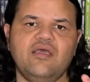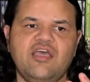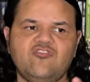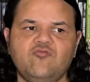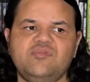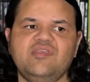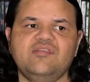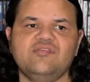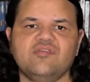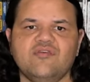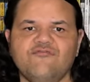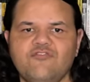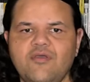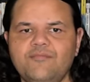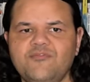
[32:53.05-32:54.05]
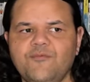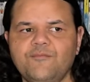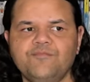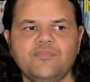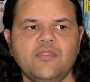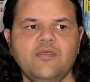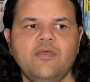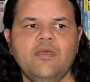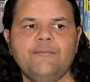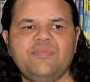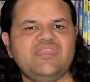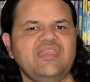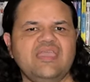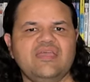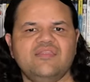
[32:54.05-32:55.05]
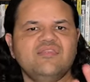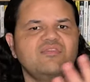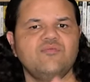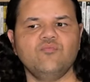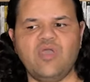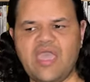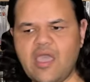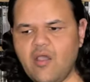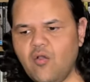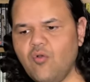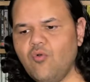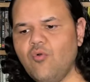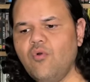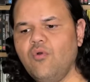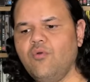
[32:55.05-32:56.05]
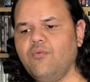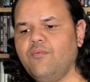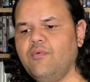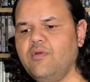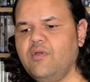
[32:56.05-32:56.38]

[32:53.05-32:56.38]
one hundred percent confirmed. But then again, how...